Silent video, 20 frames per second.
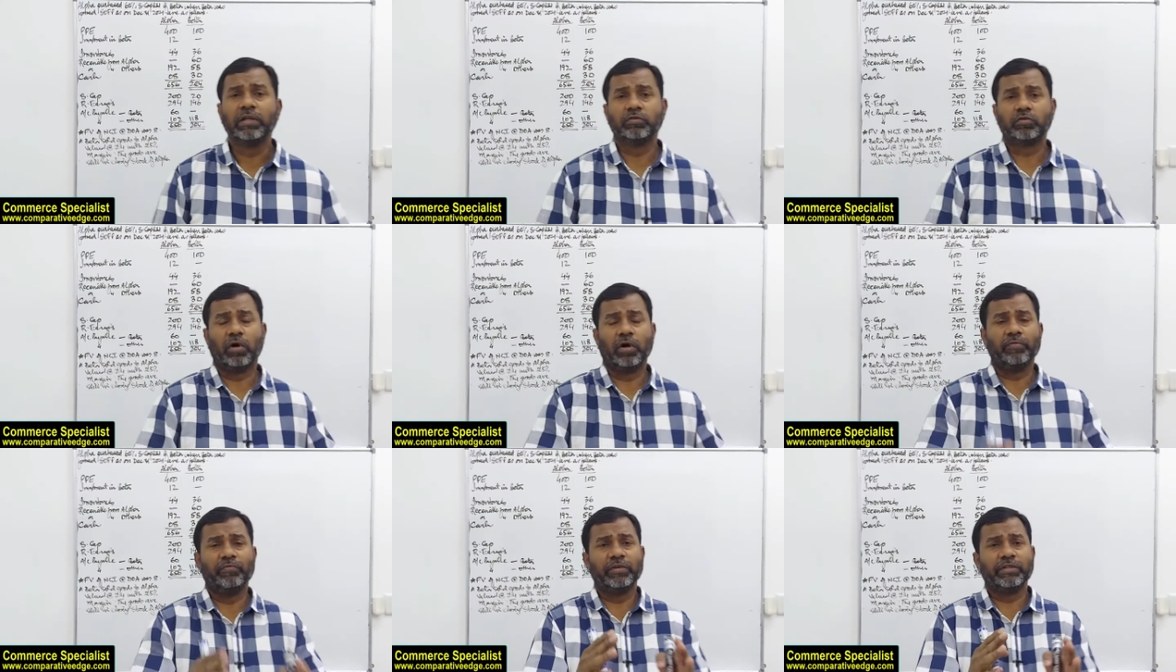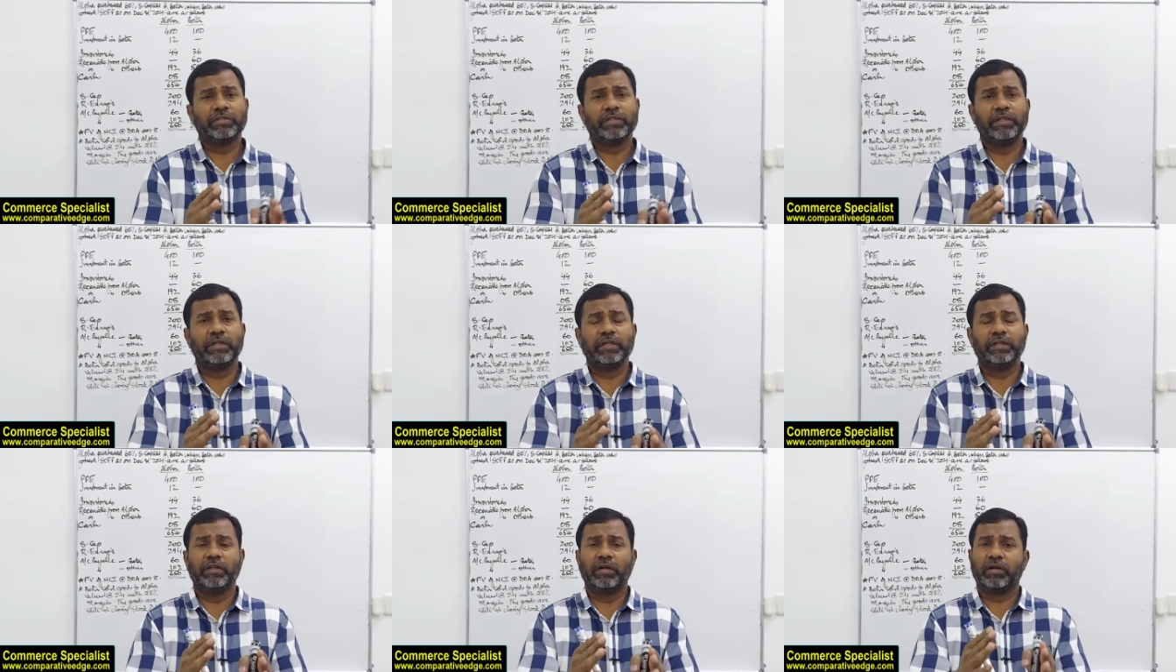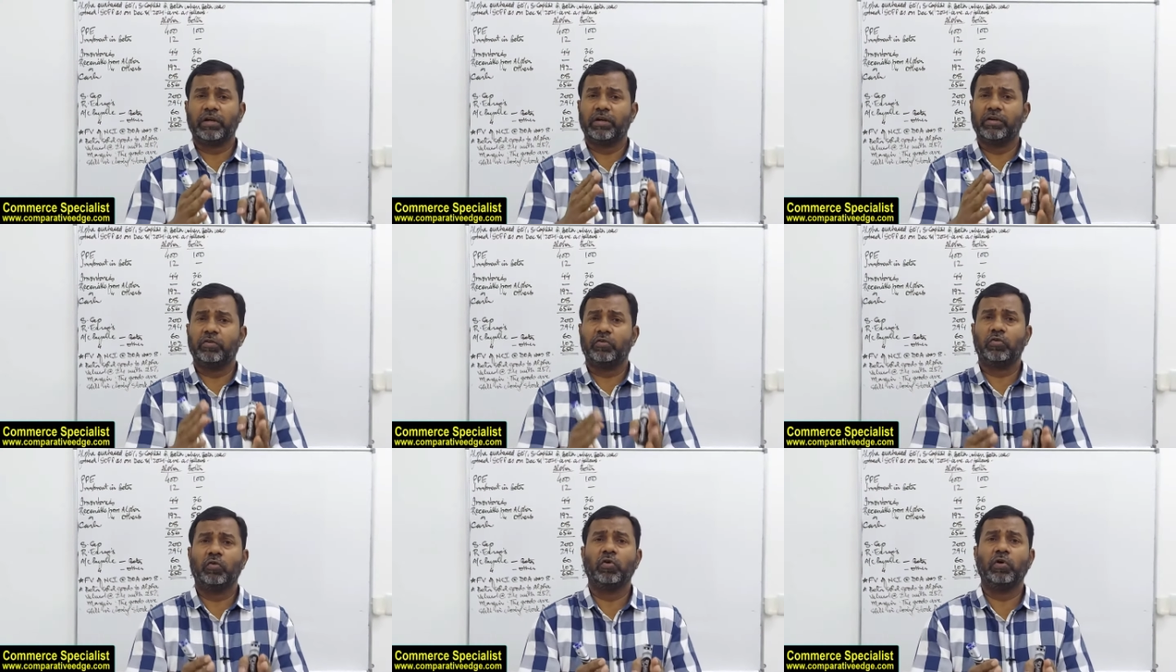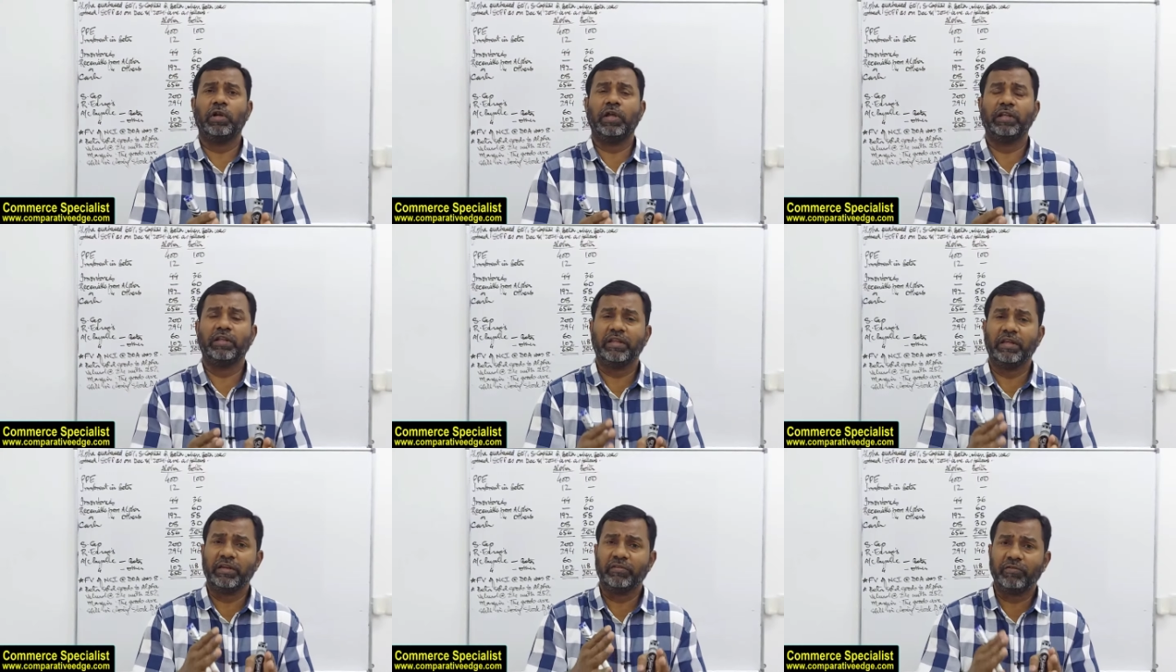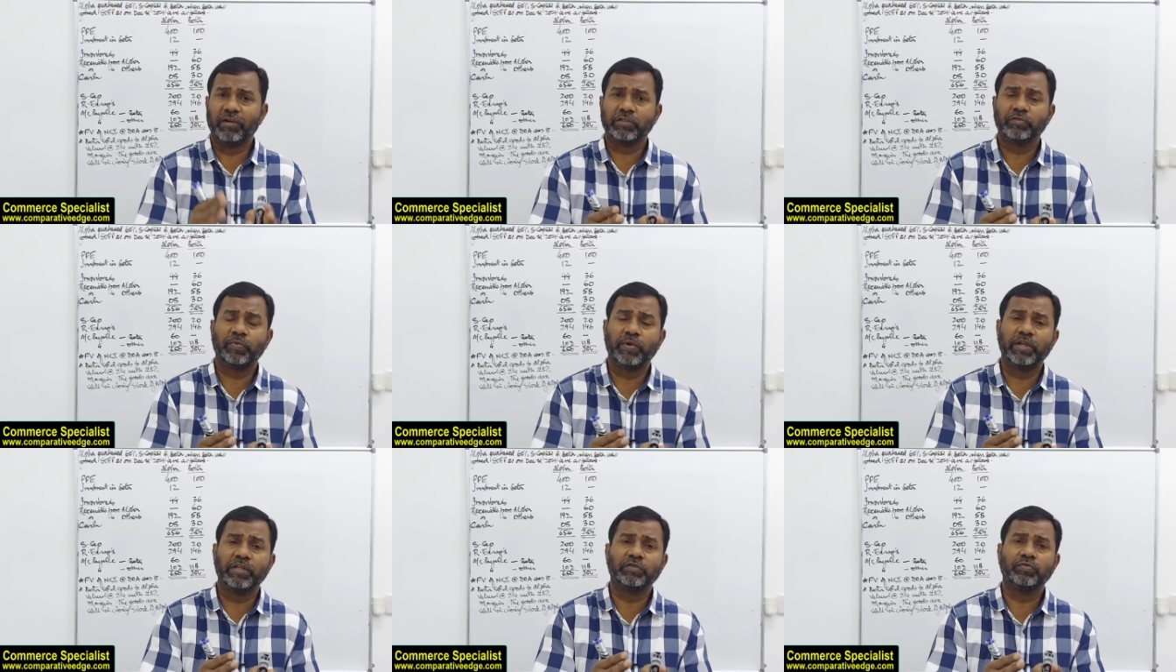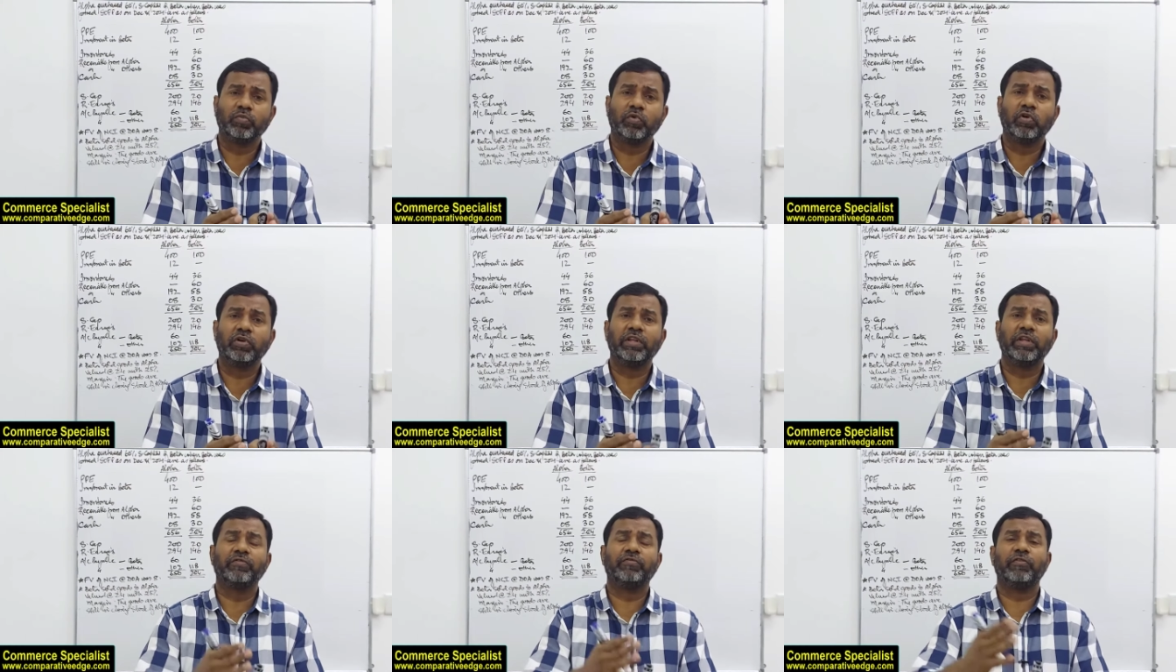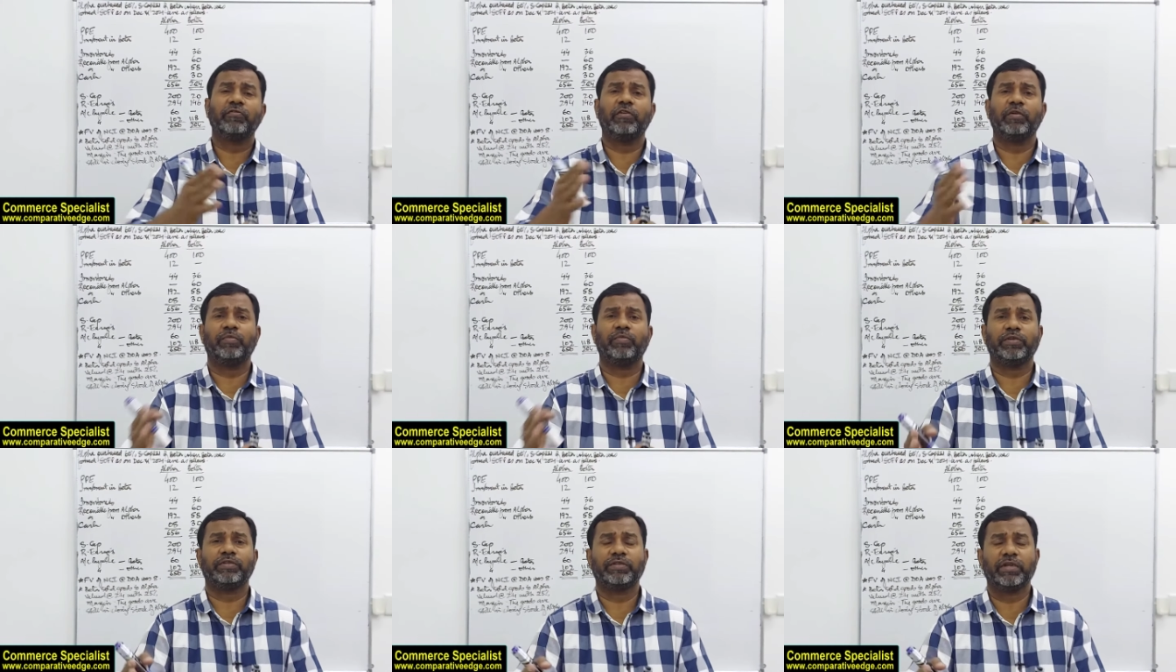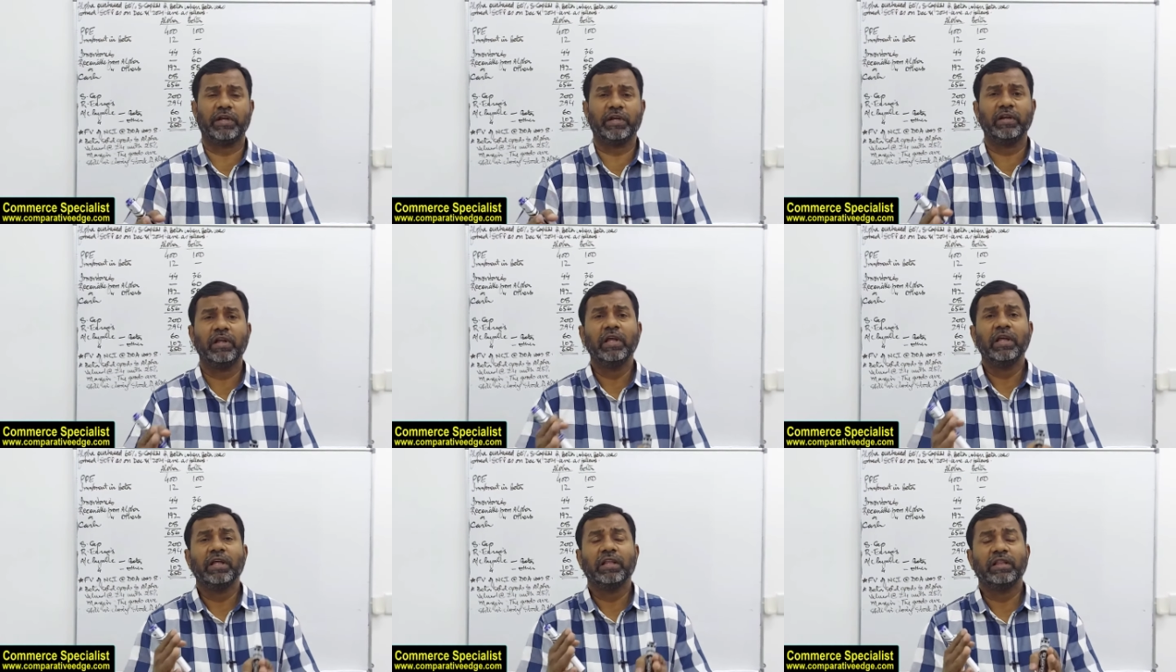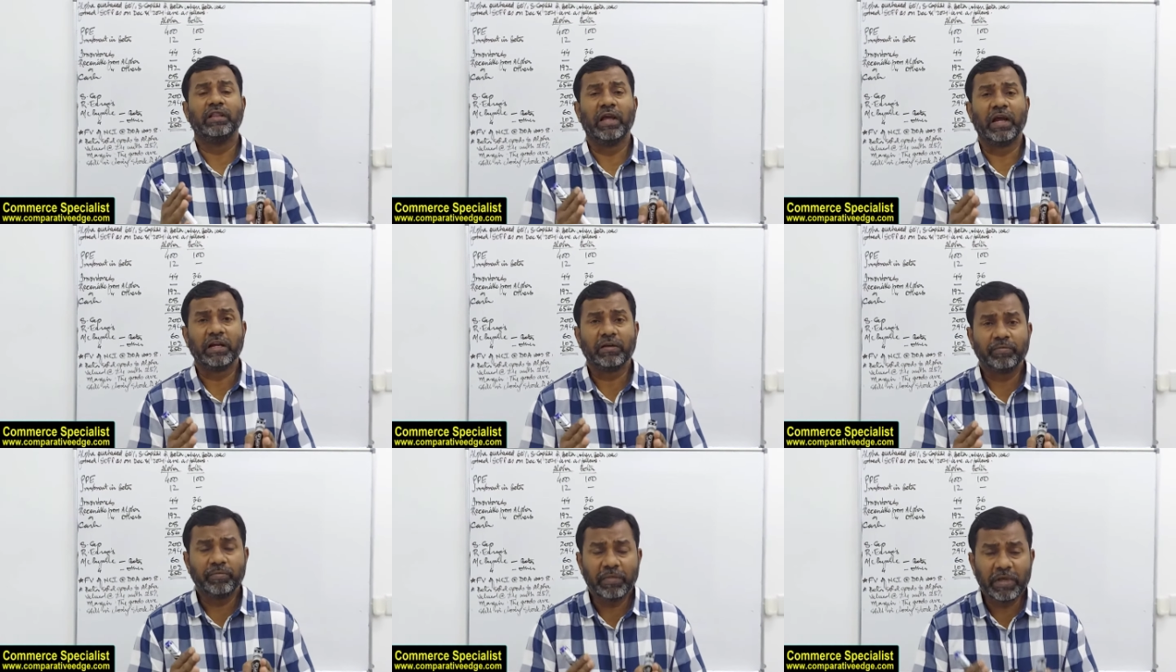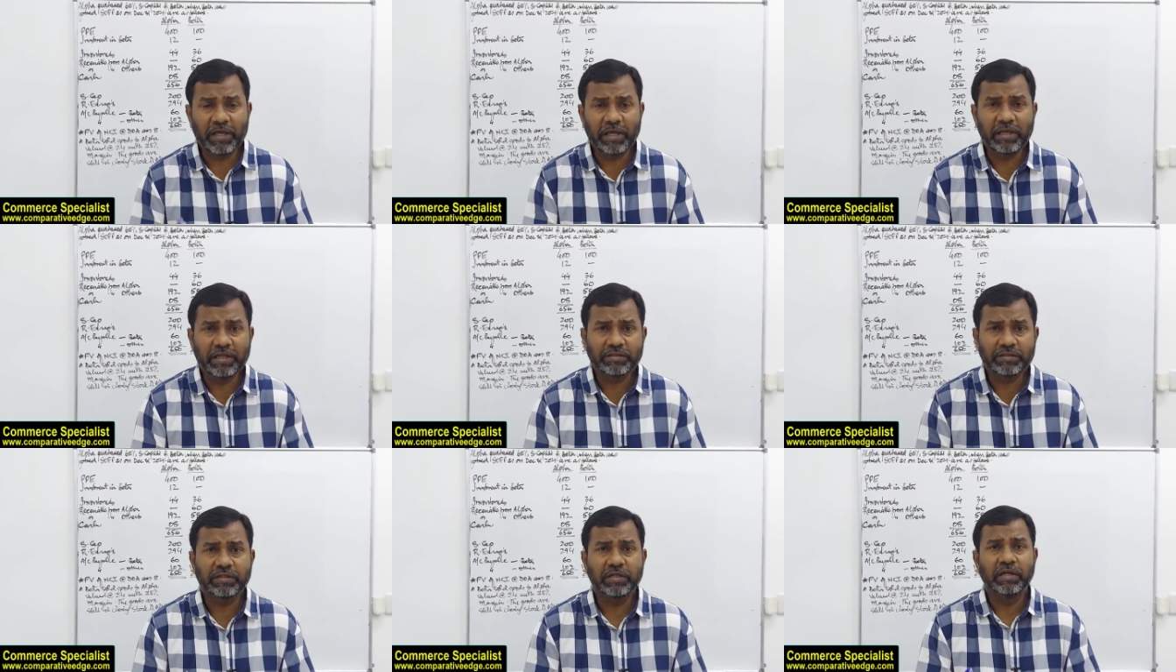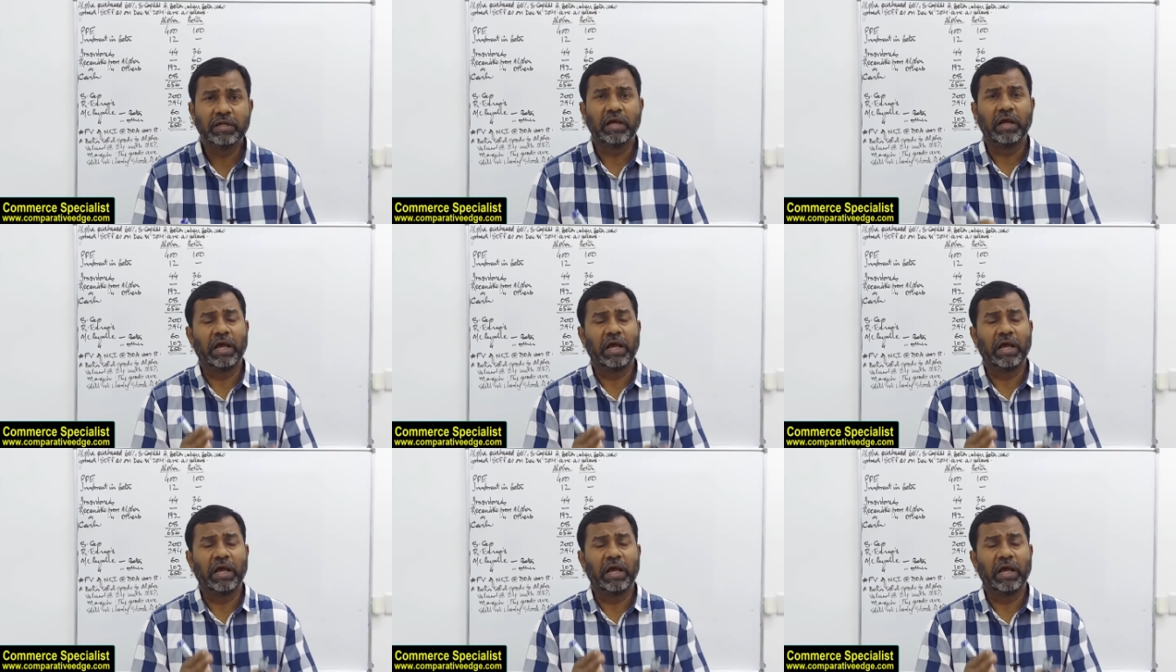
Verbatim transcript: so obviously the control and the investment is more than 50% that means